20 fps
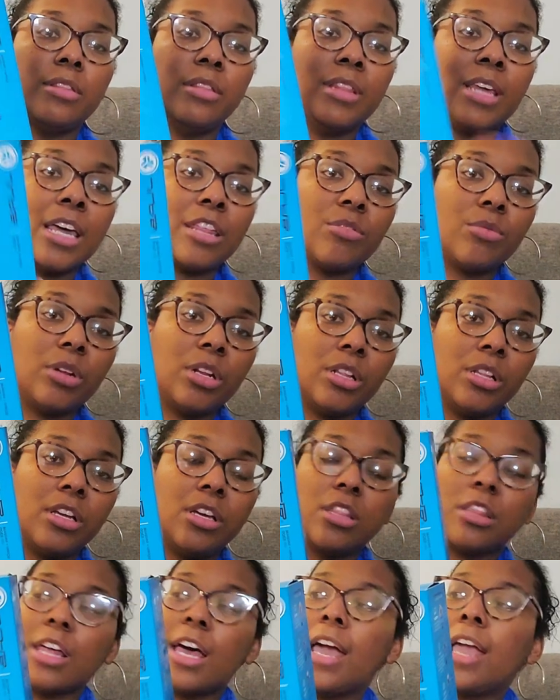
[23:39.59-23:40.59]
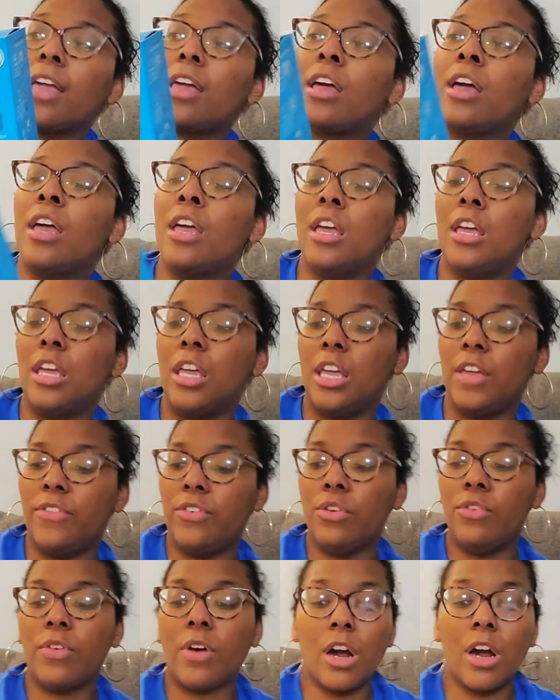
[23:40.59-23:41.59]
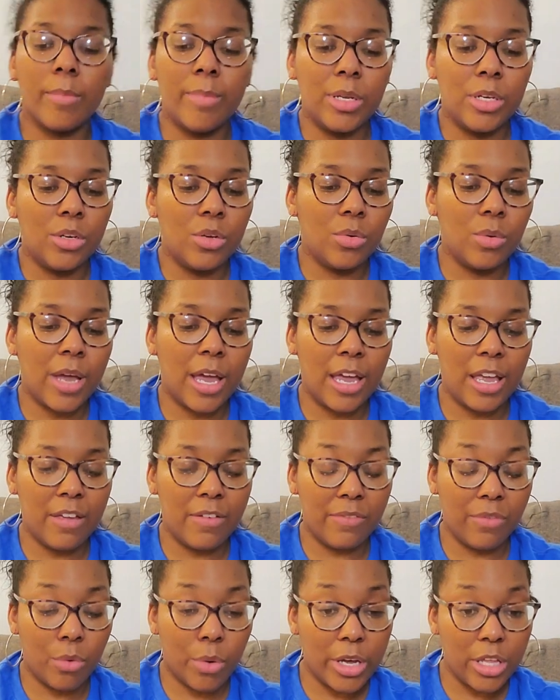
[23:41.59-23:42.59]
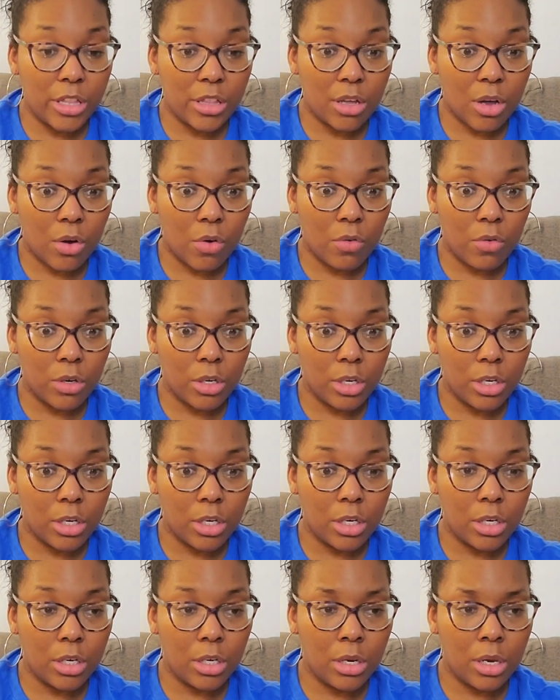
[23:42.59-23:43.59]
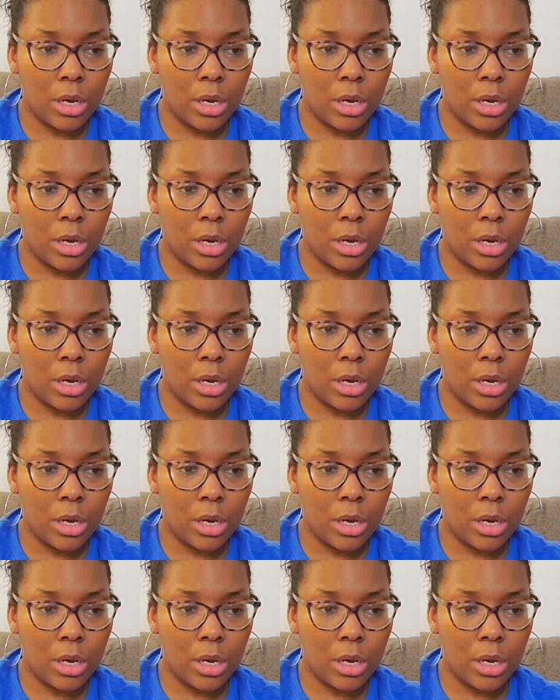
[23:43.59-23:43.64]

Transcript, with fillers: That's what it looks like if you've heard me do a voiceover,